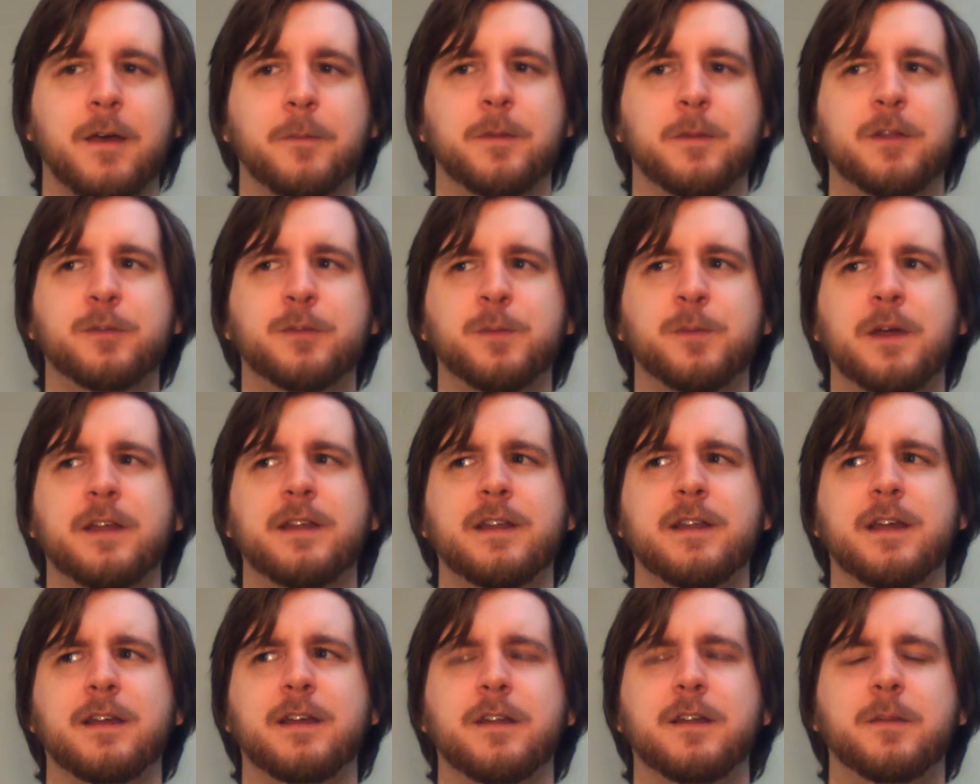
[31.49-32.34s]
But it's
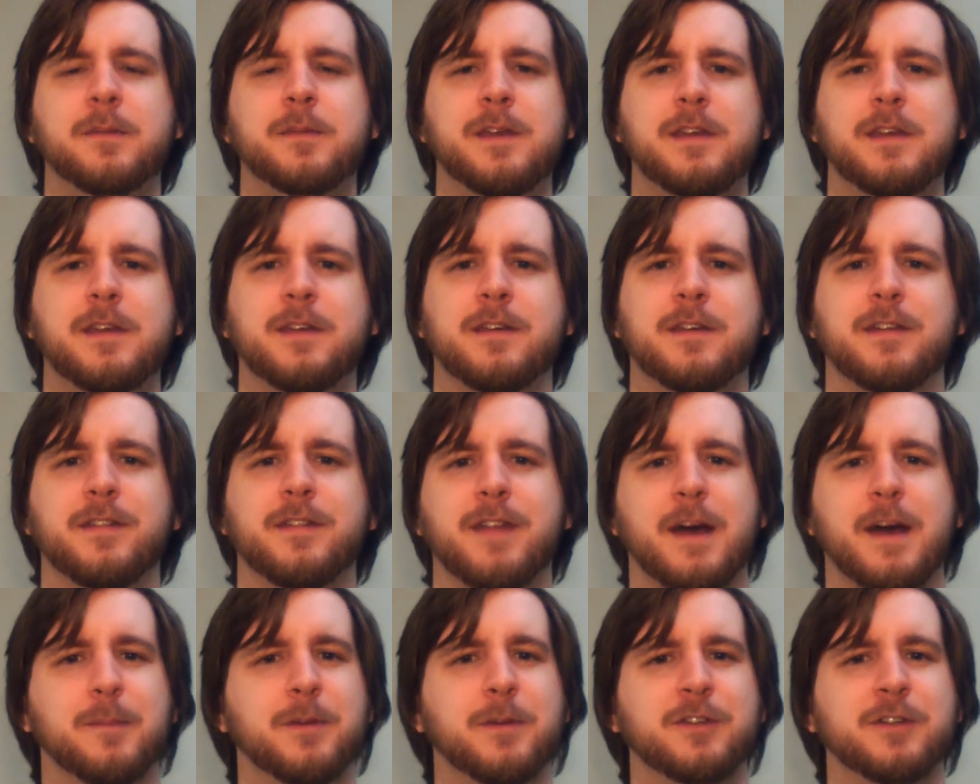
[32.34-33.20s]
probably not going to be
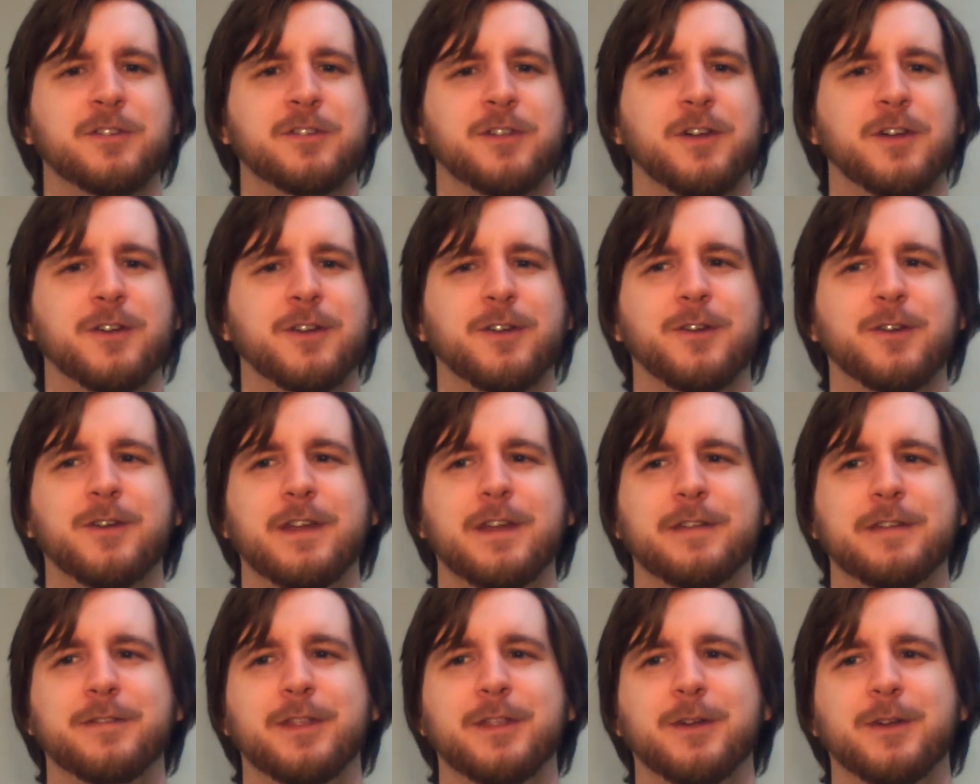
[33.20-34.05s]
that much longer,
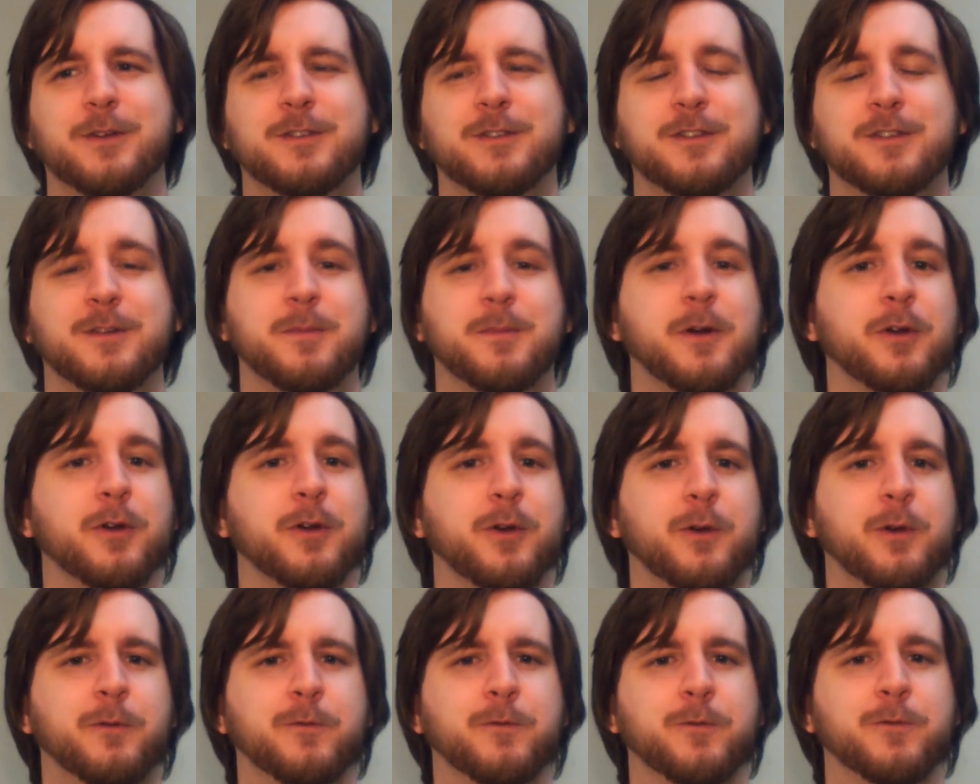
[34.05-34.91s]
even though it's
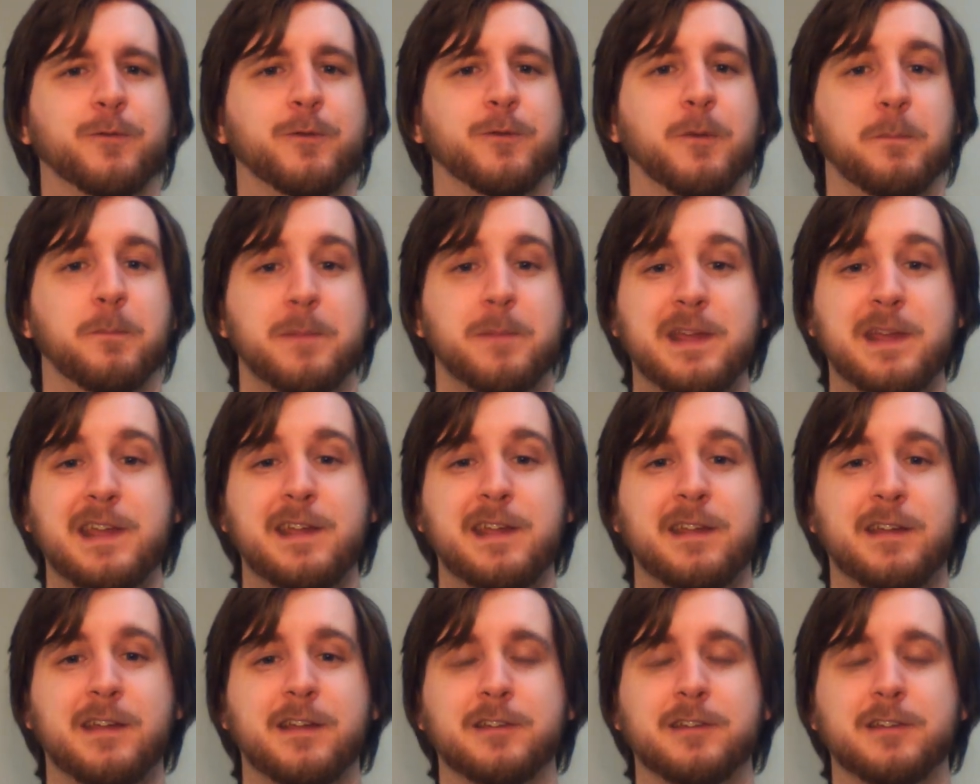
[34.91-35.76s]
tomorrow for
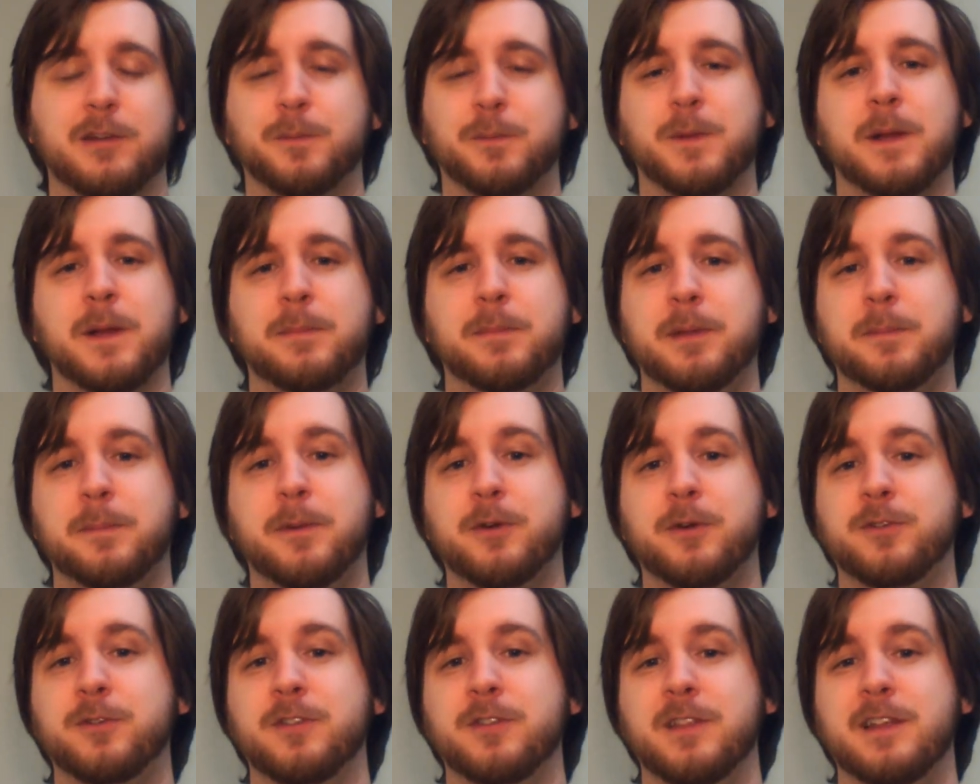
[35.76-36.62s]
me, because I'll probably
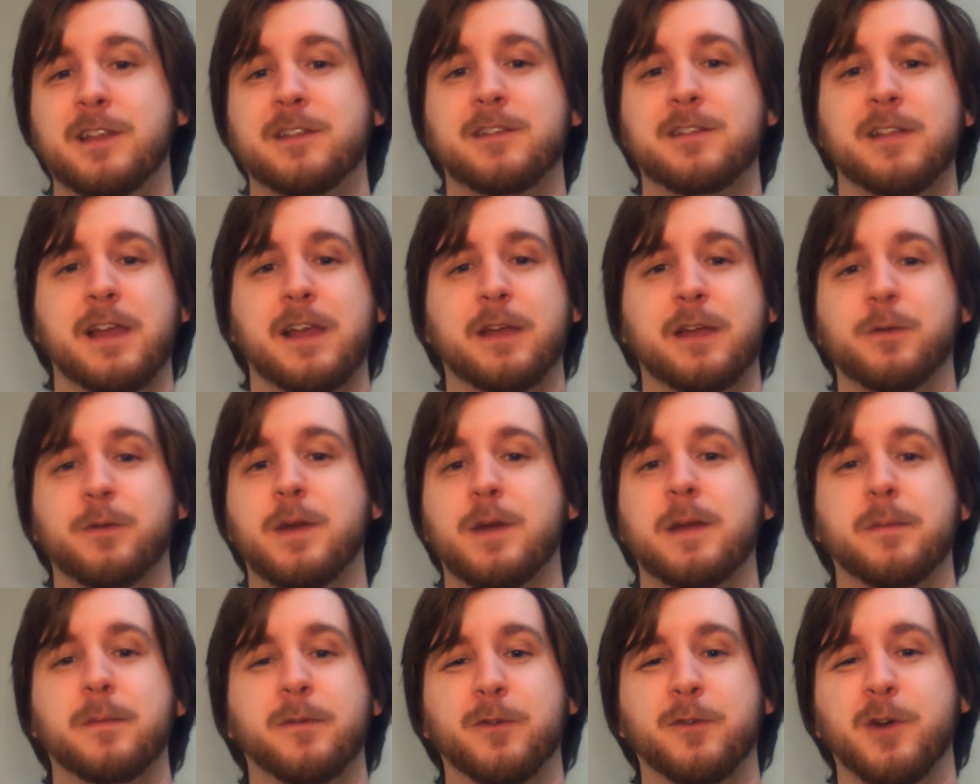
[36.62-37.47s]
post this like
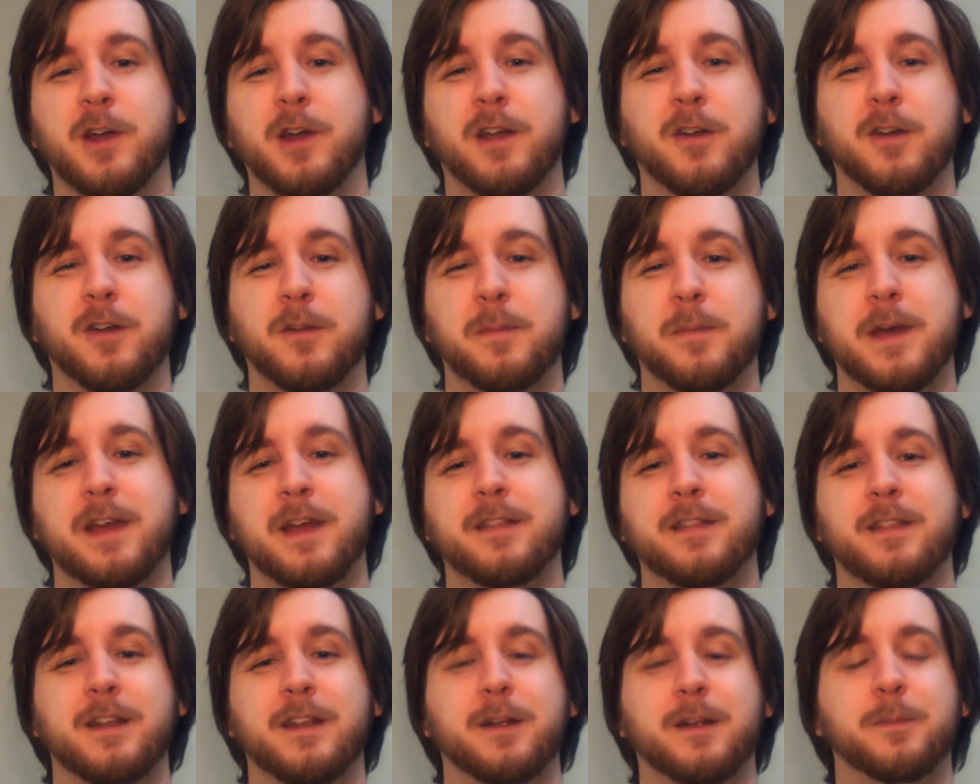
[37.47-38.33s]
right before I go to
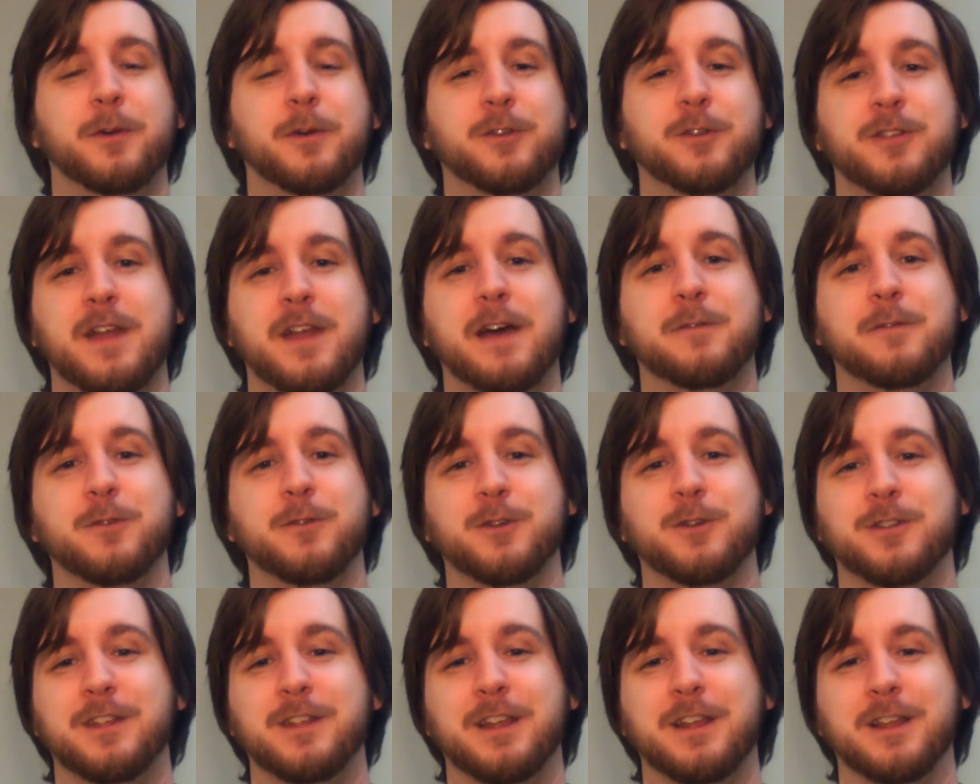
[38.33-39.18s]
bed, and then I'll post that
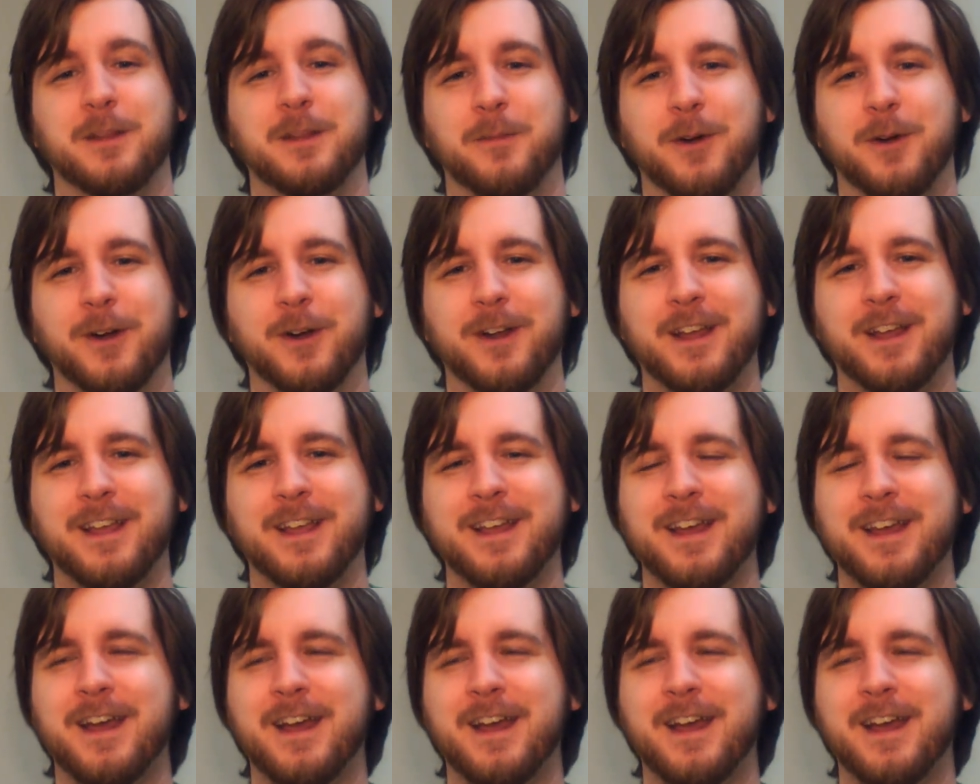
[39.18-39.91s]
first thing in the morning.